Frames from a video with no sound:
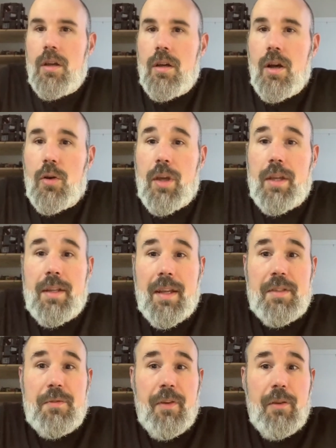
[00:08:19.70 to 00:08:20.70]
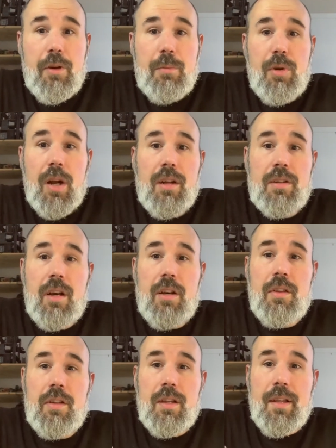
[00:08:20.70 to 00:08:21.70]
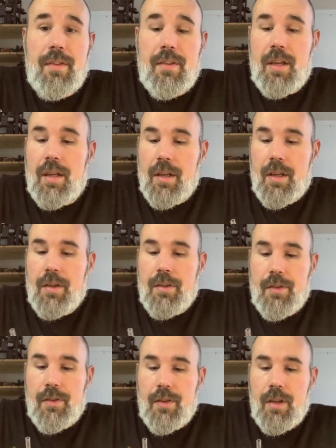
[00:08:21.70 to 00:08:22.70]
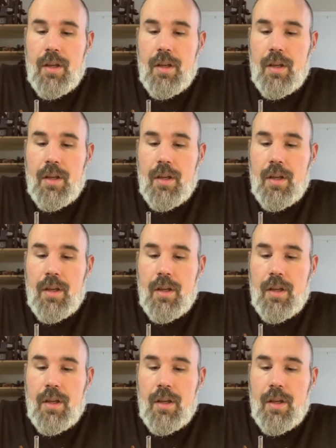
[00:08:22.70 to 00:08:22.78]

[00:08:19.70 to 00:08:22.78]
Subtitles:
Okay, next favorite product on the list is